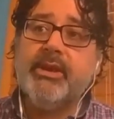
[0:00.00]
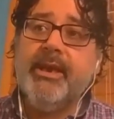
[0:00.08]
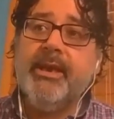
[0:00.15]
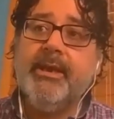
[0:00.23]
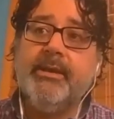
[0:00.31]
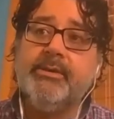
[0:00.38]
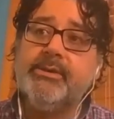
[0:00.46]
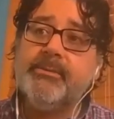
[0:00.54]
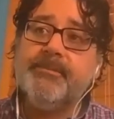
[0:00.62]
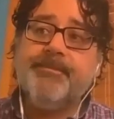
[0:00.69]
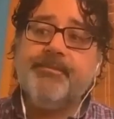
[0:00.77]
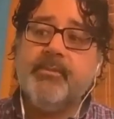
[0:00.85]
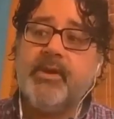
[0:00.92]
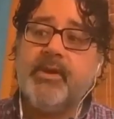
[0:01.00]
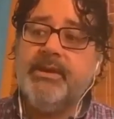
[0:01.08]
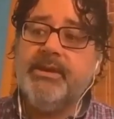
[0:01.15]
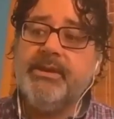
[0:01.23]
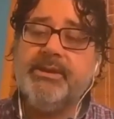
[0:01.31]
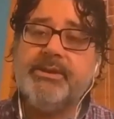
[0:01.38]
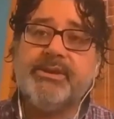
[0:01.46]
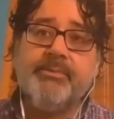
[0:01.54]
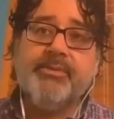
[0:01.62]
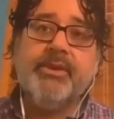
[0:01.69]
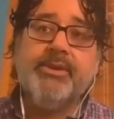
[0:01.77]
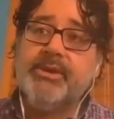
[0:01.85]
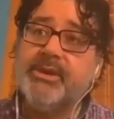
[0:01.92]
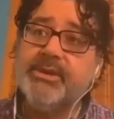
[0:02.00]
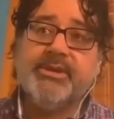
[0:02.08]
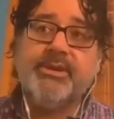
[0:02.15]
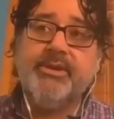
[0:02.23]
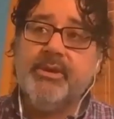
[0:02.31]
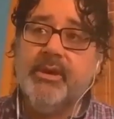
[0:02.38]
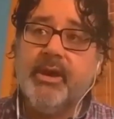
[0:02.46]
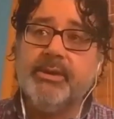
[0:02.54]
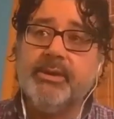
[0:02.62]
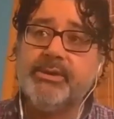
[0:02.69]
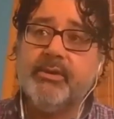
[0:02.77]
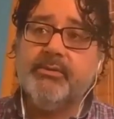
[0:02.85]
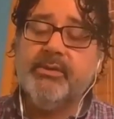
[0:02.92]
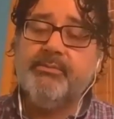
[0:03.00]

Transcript: And it's something to consider also,